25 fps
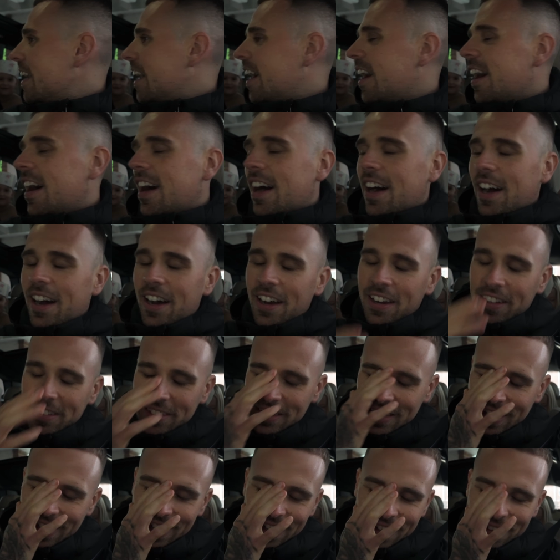Oh,
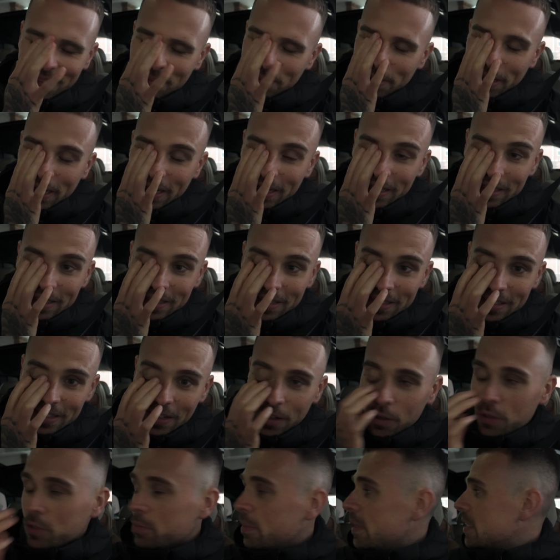no, Mies.
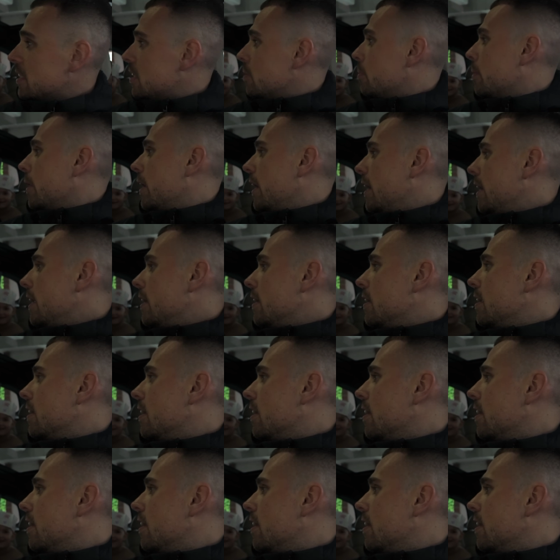Who's Mr. Bean?